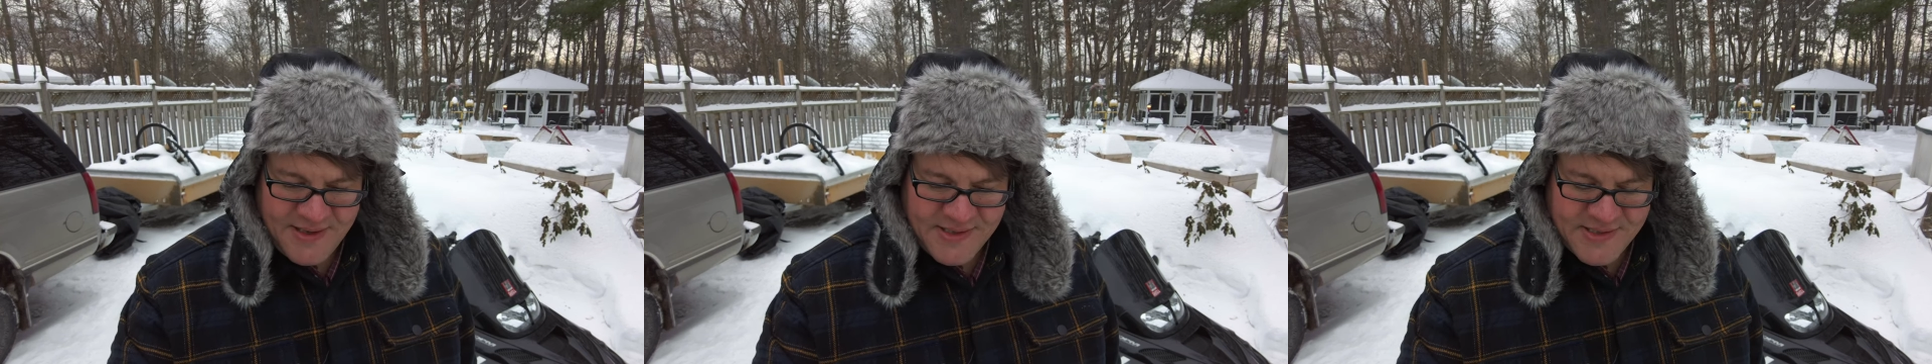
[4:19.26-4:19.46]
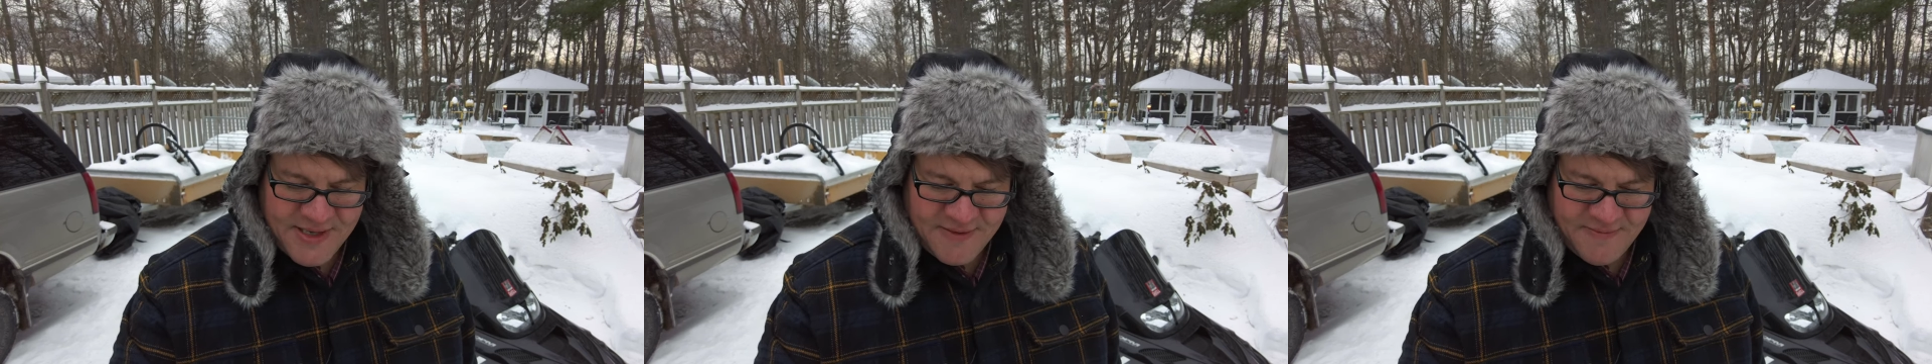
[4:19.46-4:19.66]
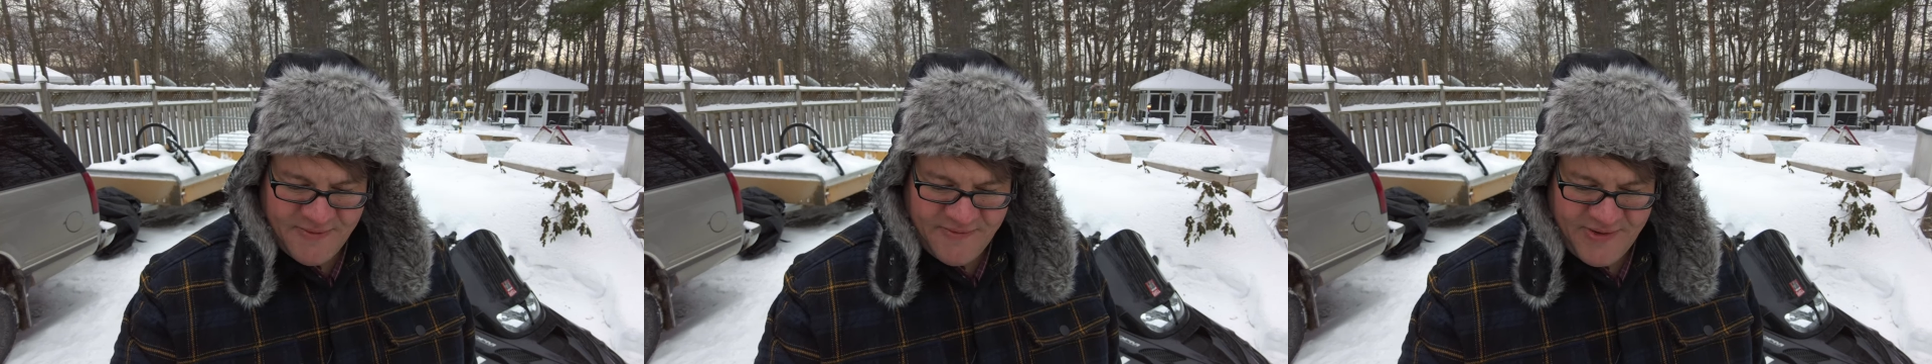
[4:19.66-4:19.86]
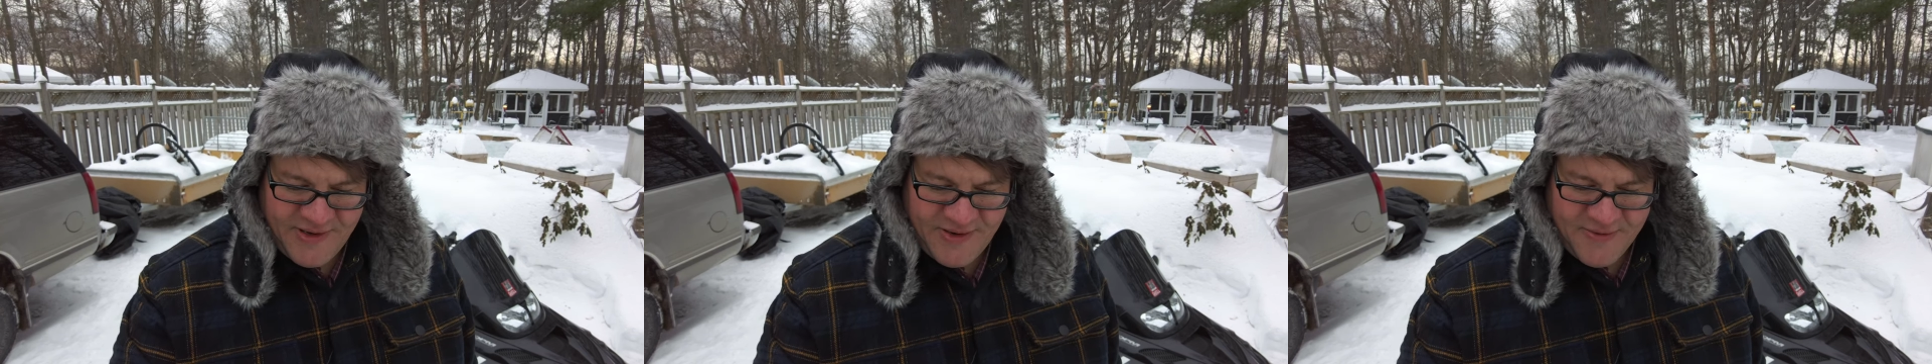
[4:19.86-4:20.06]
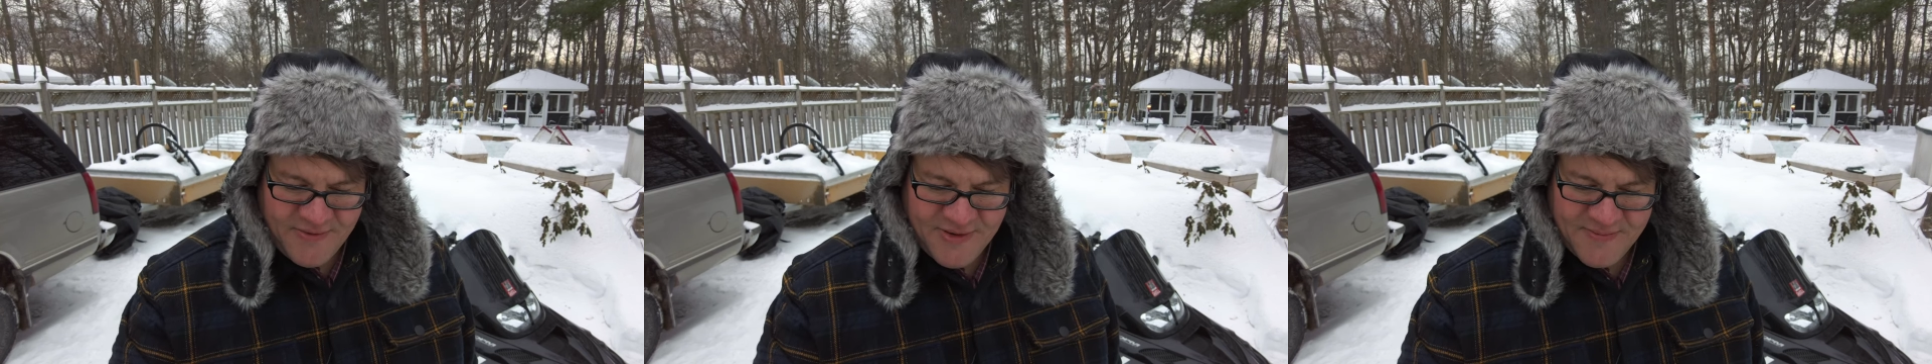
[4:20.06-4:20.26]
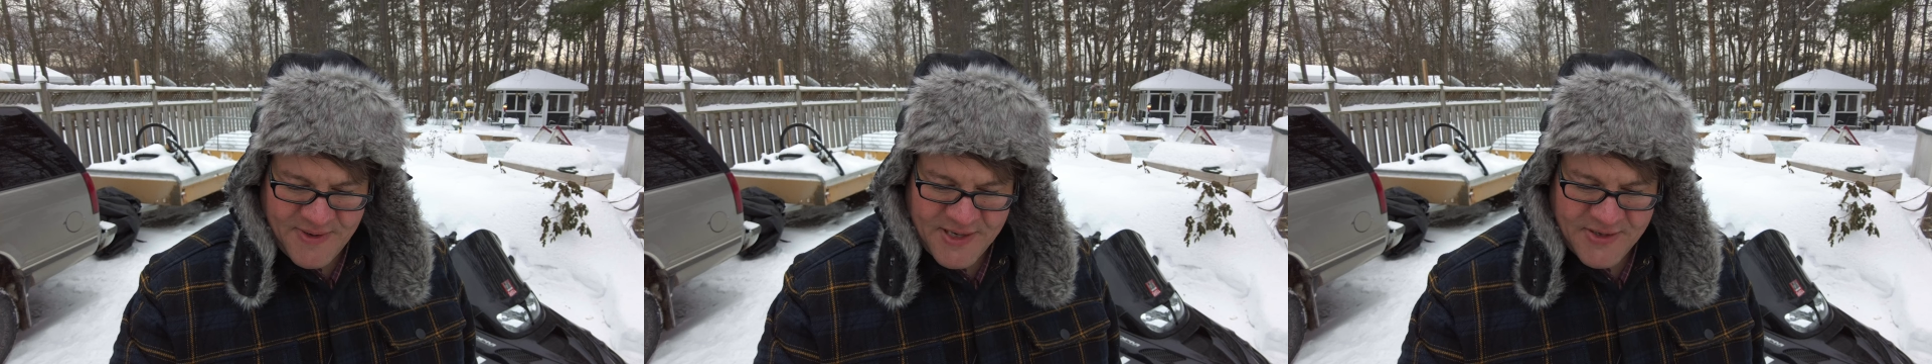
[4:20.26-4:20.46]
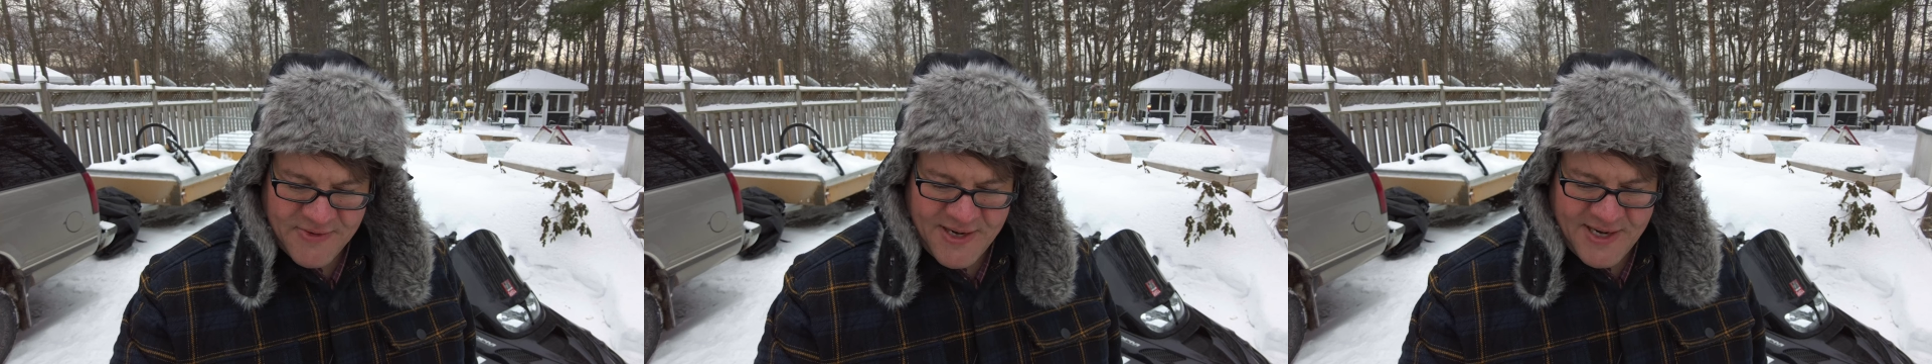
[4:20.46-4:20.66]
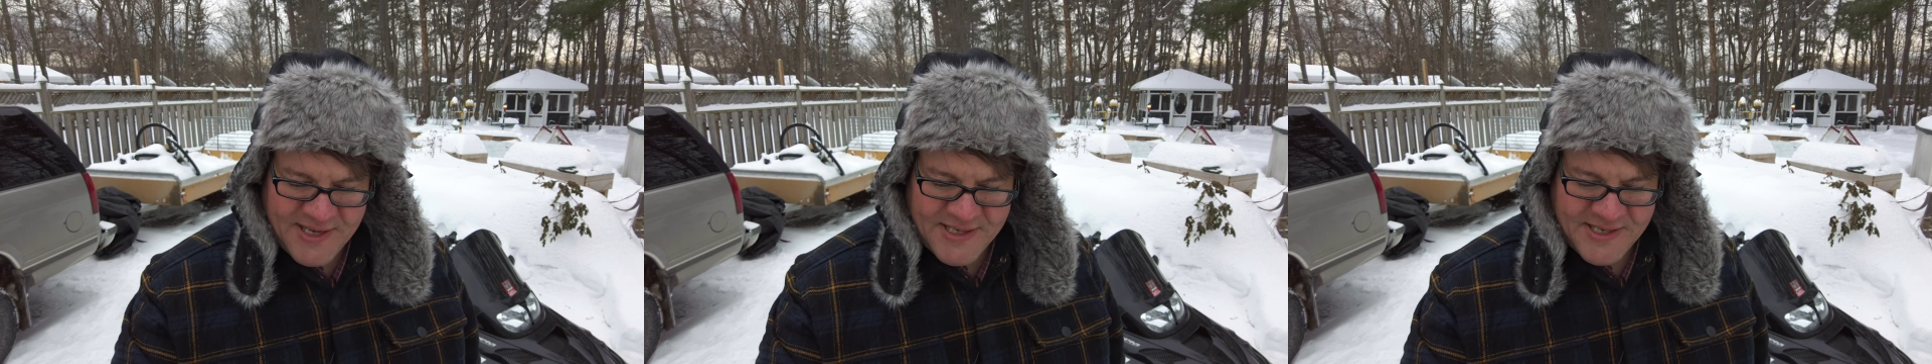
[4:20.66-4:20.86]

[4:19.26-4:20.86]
saw a video on my trading